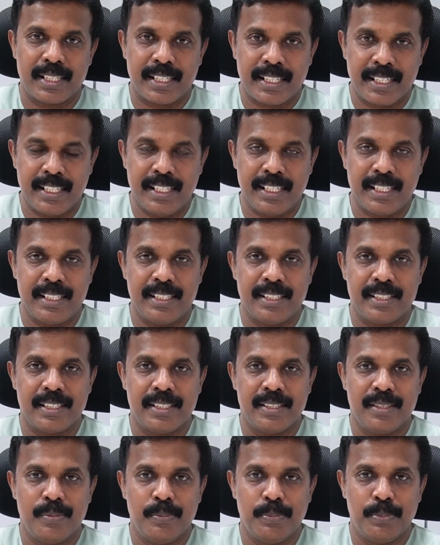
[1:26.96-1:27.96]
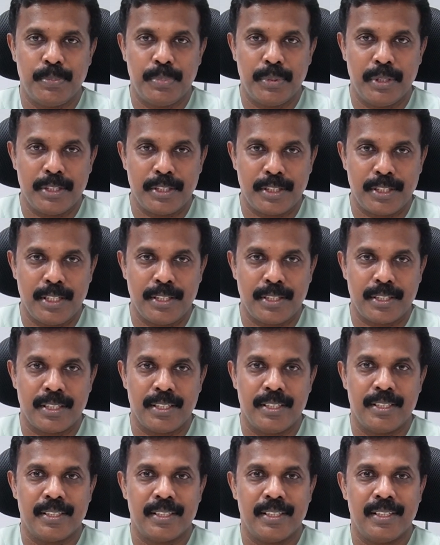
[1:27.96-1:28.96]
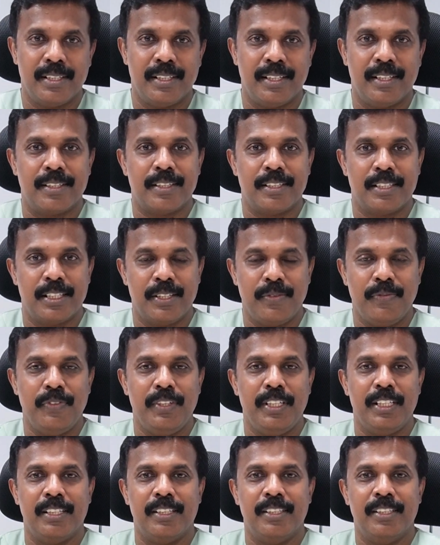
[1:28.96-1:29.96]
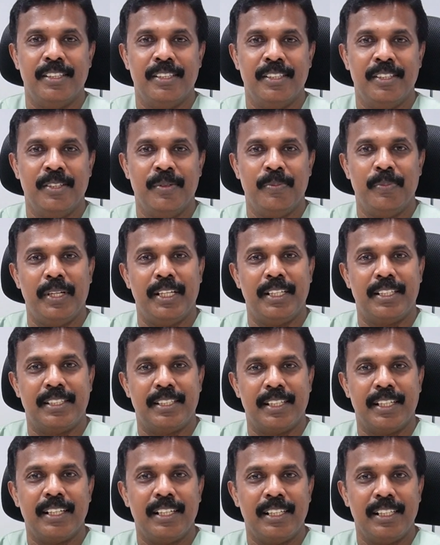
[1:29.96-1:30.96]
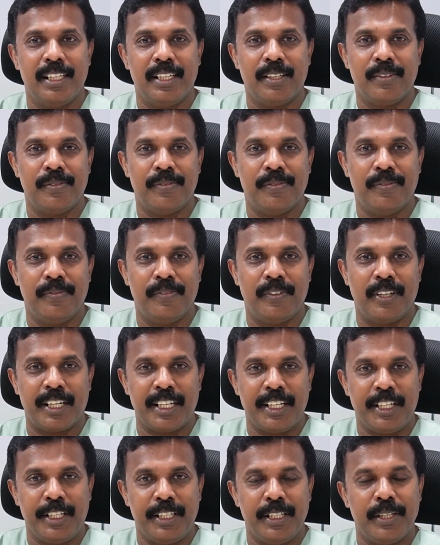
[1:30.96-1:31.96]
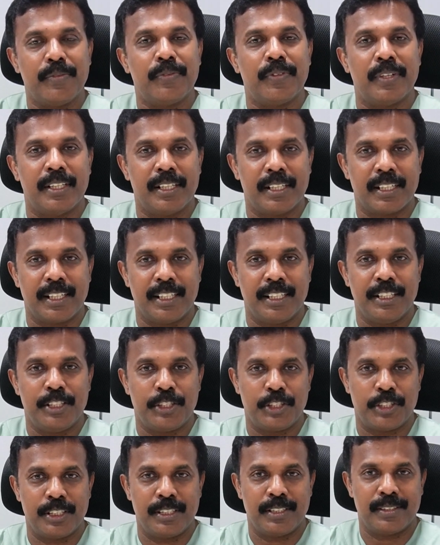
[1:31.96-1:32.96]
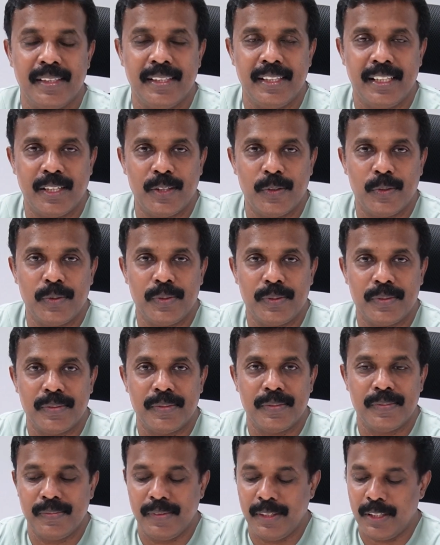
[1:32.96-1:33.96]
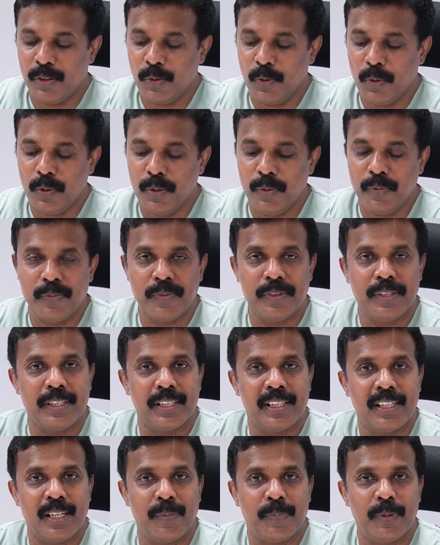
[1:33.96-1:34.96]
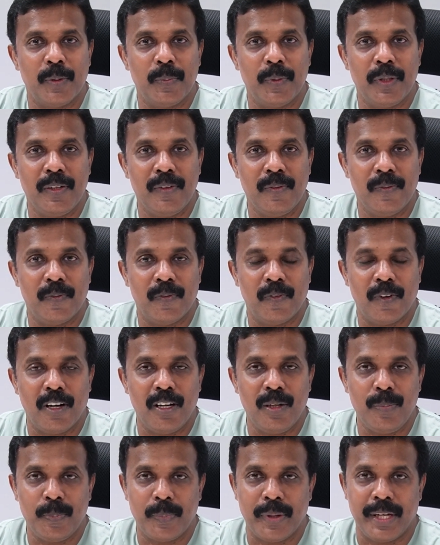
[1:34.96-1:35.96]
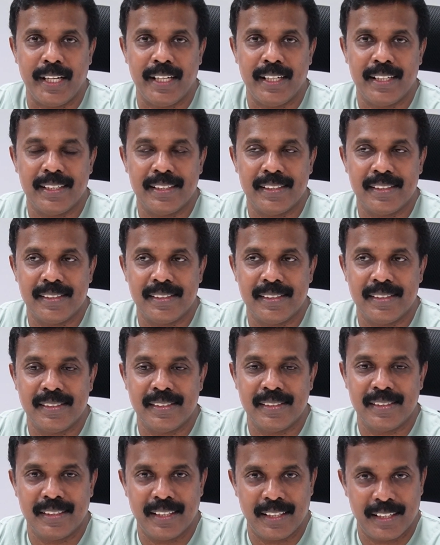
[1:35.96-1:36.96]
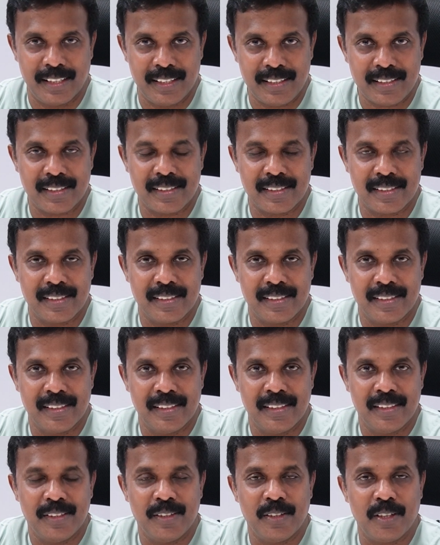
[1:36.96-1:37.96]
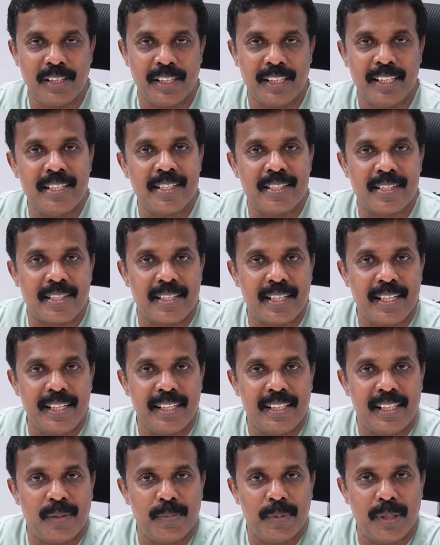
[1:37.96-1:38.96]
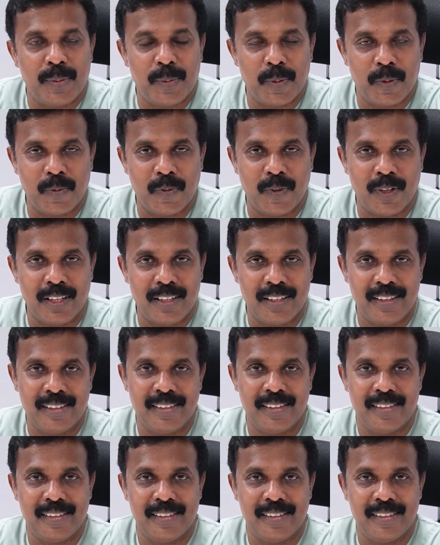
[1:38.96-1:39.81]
recurrent, persistent or severe may signal a variety of other conditions. Now we'll go with the abdominal wall pain, that is not inside the abdominal wall.